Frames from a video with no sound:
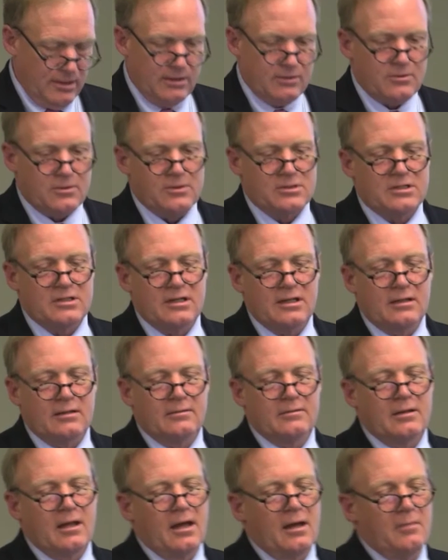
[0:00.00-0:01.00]

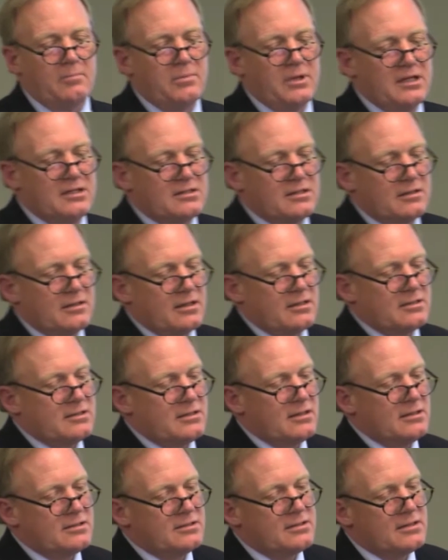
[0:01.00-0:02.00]
interesting piece of this
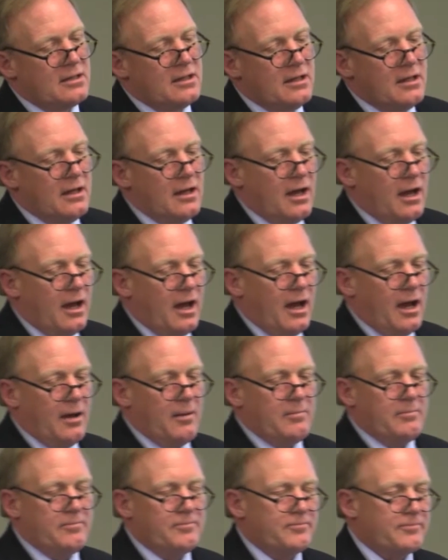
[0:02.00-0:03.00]
is
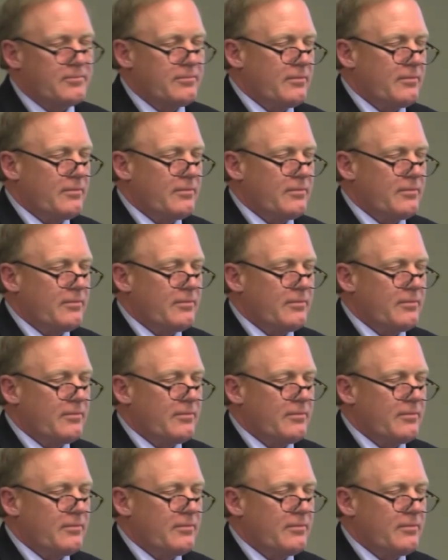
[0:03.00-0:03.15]
Bar